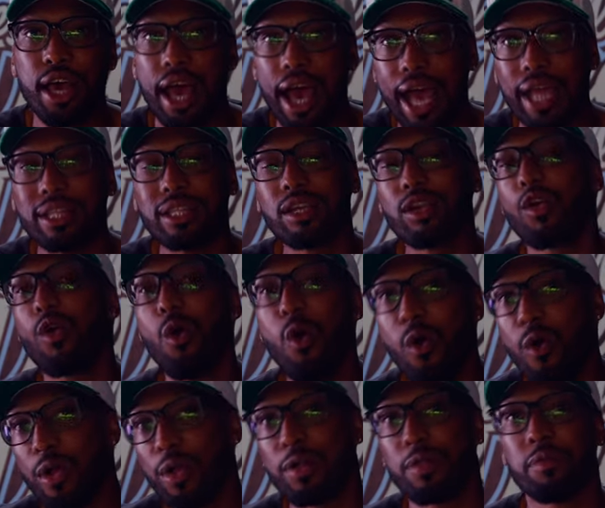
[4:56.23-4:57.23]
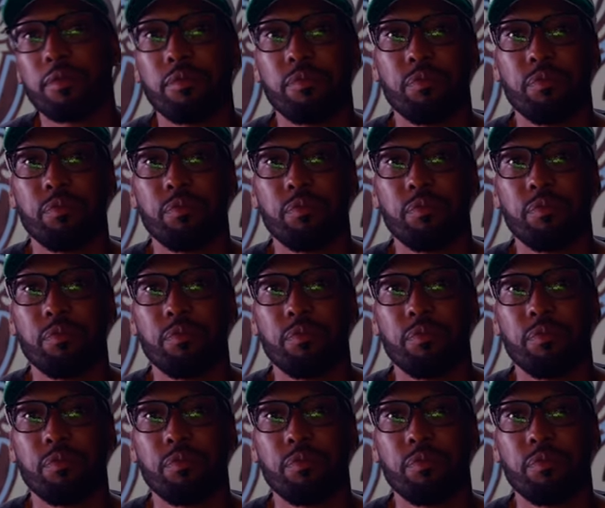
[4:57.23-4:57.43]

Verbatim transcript: at the court.